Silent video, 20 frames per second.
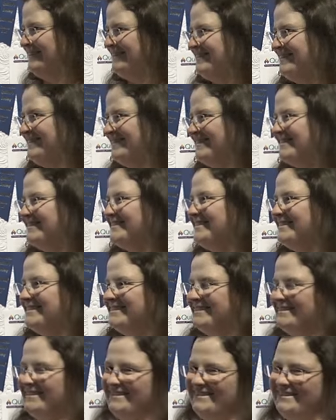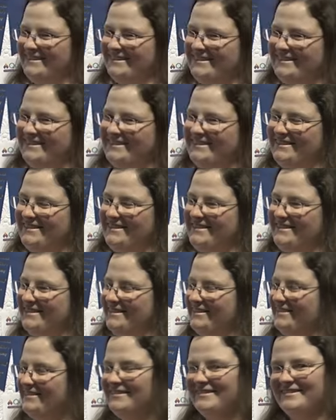
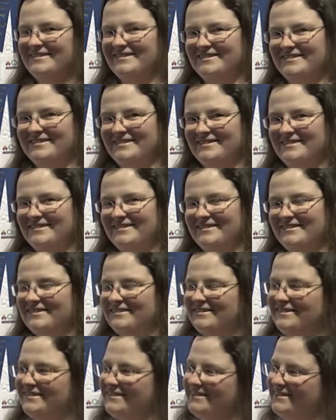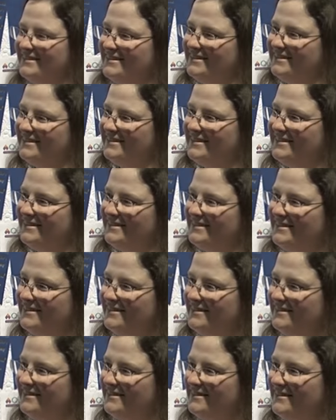
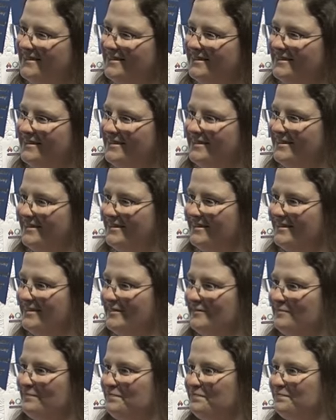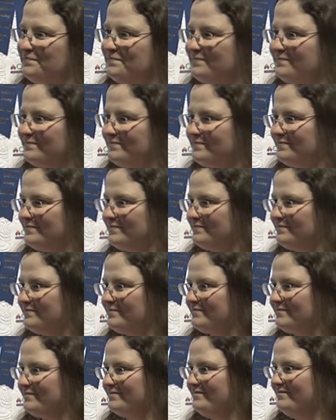
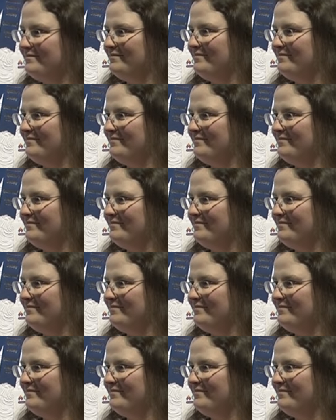(silent)